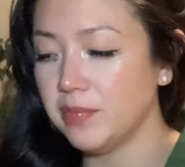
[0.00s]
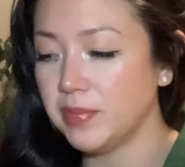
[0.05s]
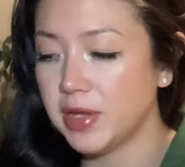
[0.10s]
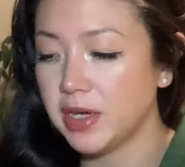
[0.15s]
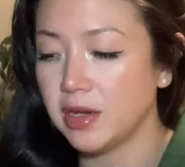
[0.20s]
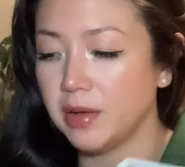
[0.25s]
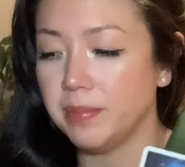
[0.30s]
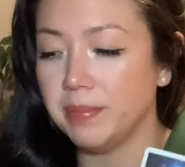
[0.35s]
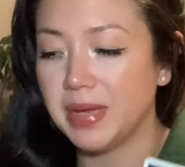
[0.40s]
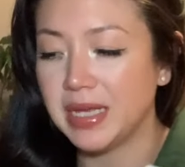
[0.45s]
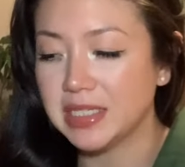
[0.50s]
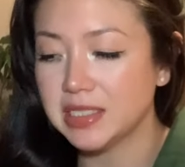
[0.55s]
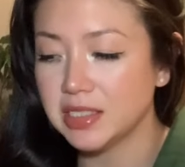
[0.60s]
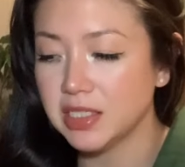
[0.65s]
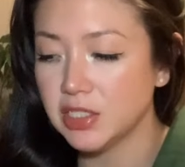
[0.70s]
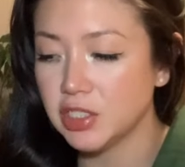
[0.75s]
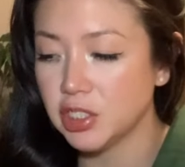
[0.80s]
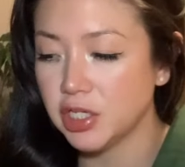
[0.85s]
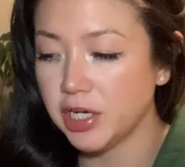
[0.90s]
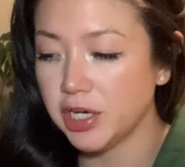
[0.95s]
been a
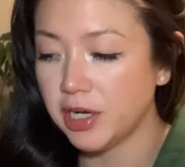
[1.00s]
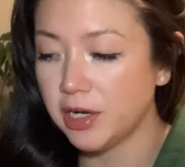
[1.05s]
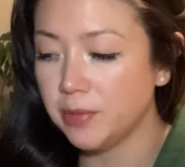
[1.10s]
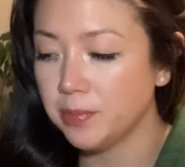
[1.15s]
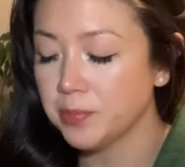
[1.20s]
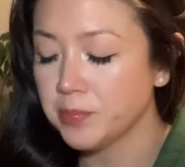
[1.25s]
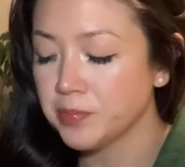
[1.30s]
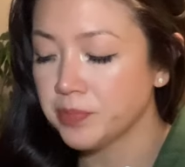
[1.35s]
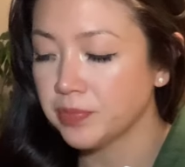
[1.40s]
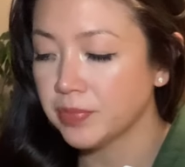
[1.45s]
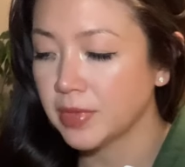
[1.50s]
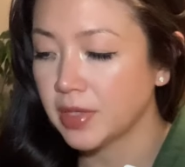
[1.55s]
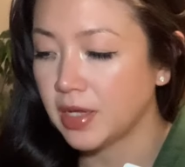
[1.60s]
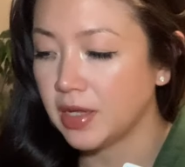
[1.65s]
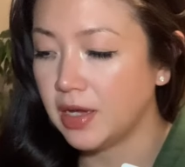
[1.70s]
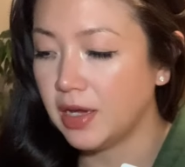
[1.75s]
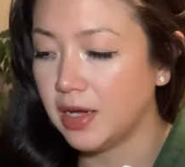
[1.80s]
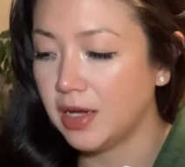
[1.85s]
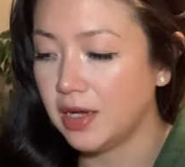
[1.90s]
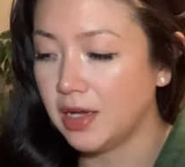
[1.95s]
message here
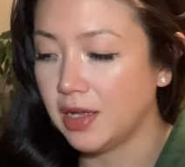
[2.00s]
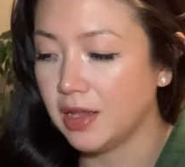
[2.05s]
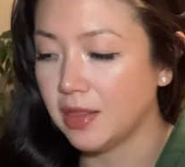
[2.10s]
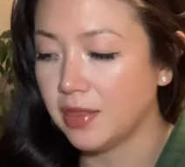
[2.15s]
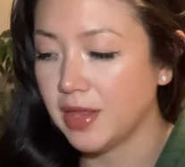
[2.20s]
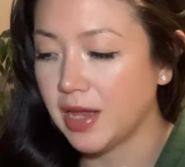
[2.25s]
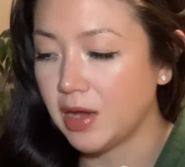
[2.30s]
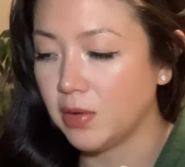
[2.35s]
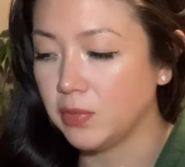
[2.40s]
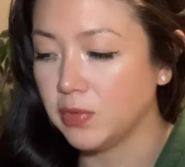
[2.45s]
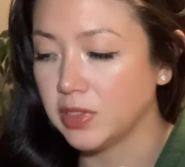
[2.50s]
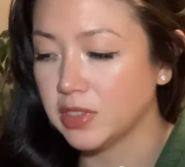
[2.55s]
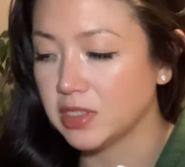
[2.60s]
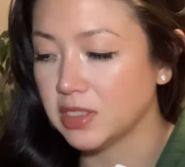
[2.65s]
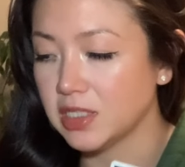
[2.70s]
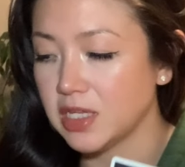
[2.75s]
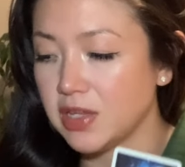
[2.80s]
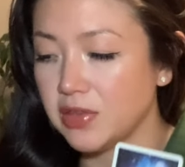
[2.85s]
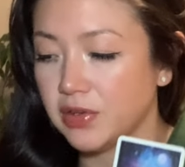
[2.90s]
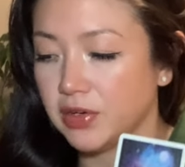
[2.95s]
that
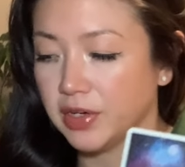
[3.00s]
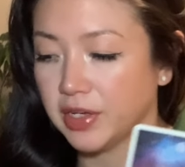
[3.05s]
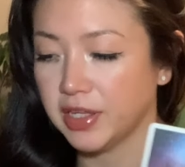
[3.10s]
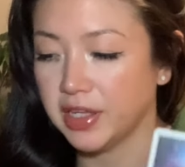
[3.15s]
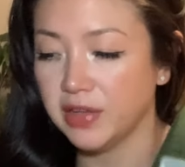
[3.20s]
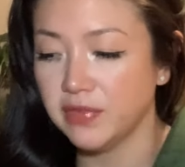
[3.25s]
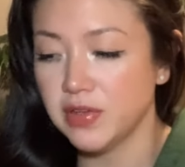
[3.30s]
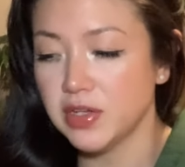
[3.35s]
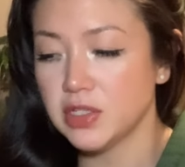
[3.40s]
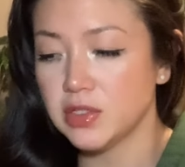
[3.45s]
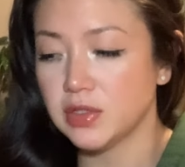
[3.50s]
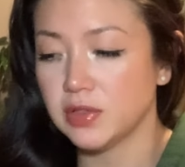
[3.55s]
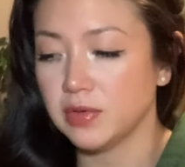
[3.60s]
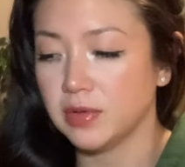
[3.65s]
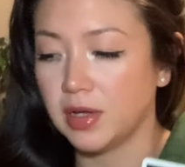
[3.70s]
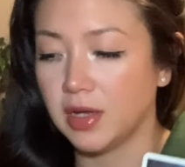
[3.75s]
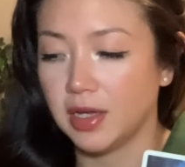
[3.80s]
was either given,